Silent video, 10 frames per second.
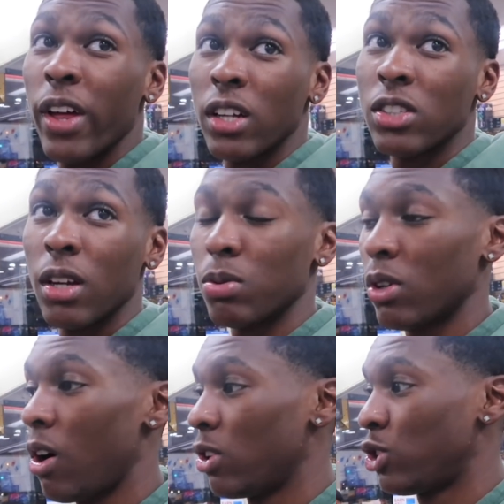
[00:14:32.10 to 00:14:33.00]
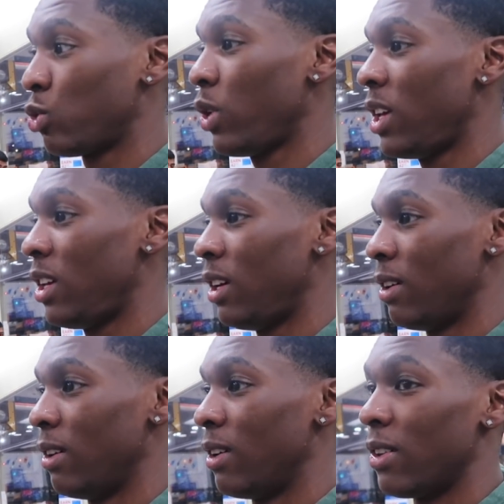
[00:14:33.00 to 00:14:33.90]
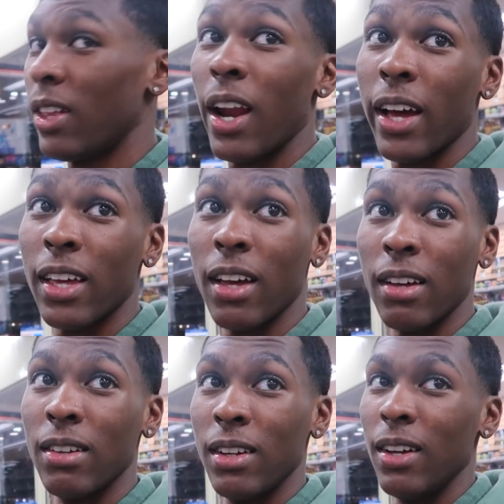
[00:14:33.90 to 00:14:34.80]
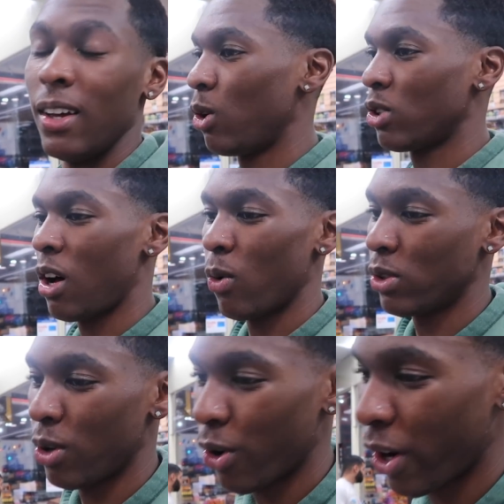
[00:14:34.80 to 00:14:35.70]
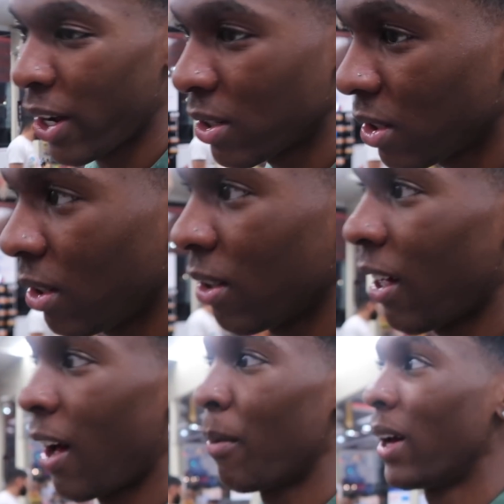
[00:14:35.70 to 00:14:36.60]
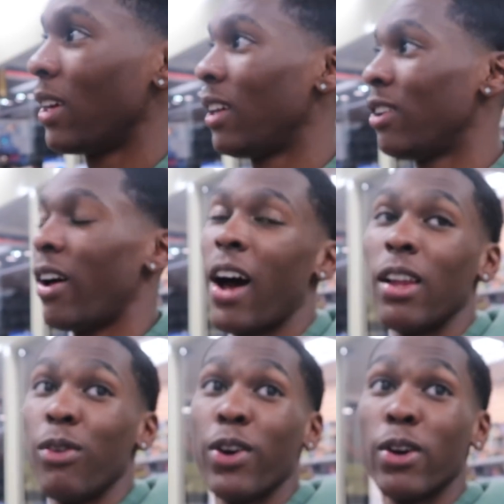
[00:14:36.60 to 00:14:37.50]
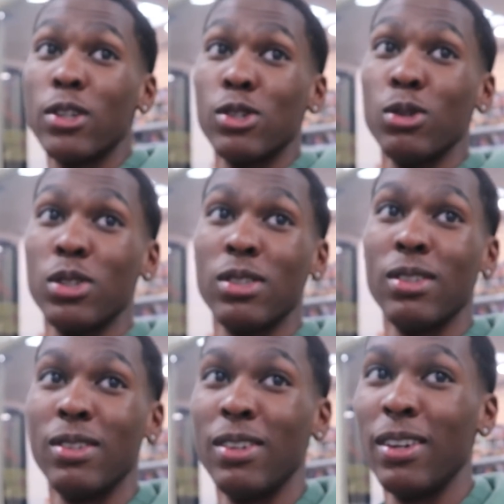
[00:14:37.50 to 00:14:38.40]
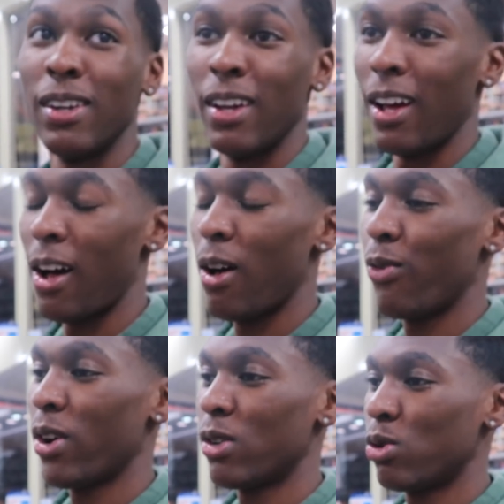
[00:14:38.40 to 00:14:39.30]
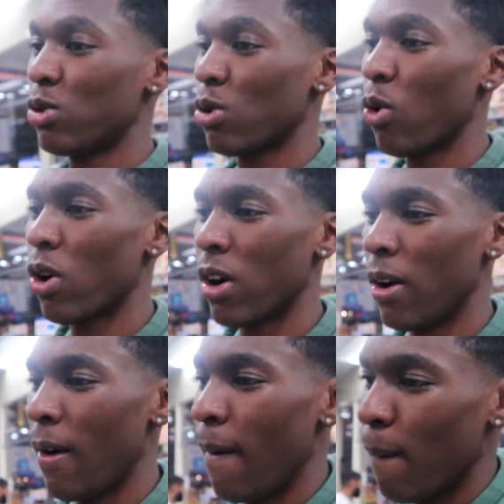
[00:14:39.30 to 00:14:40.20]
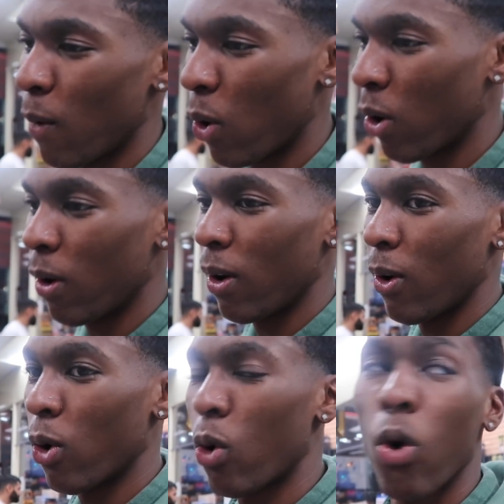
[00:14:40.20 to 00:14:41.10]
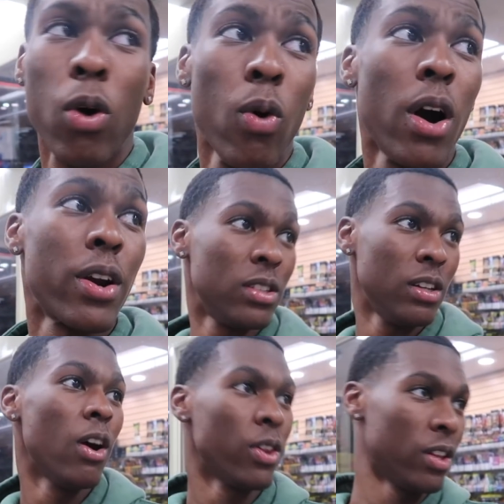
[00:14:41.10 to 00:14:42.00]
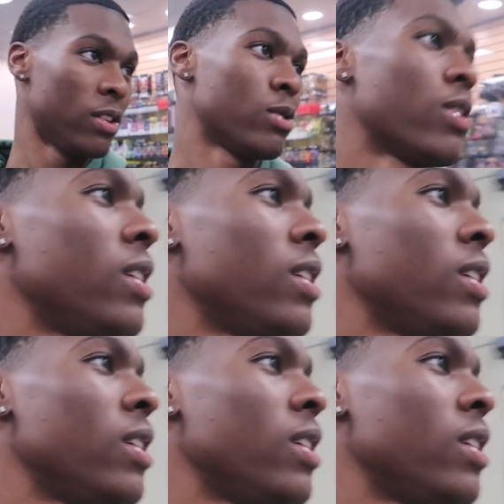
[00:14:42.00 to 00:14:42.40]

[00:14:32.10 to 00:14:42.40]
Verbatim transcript: flake chips called Sweet Yeah. Those always go crazy. I might get a little aloe vera juice. Yeah. Aloe vera juice or never had that. Or core water. Core